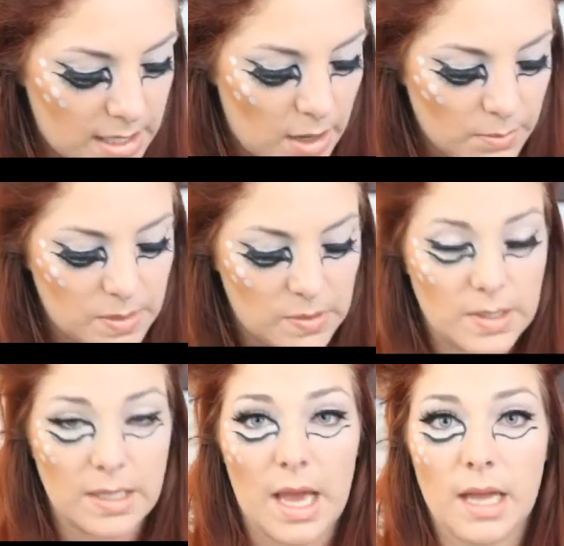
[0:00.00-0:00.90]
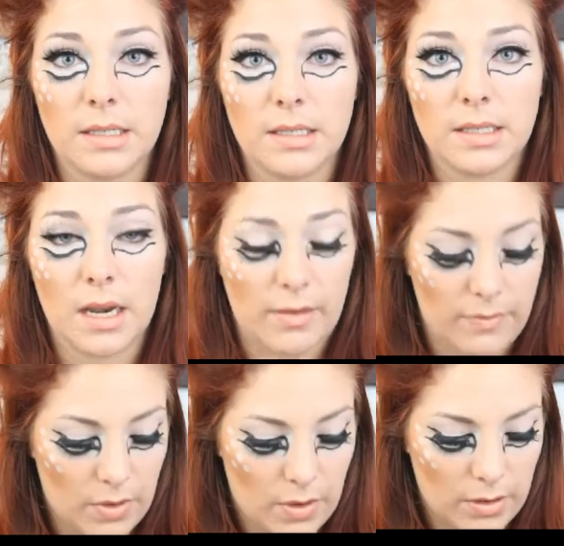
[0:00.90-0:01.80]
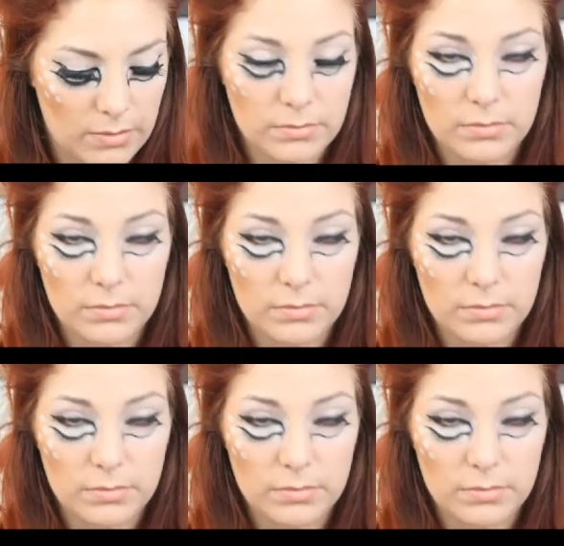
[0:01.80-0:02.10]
it helps using that instead of your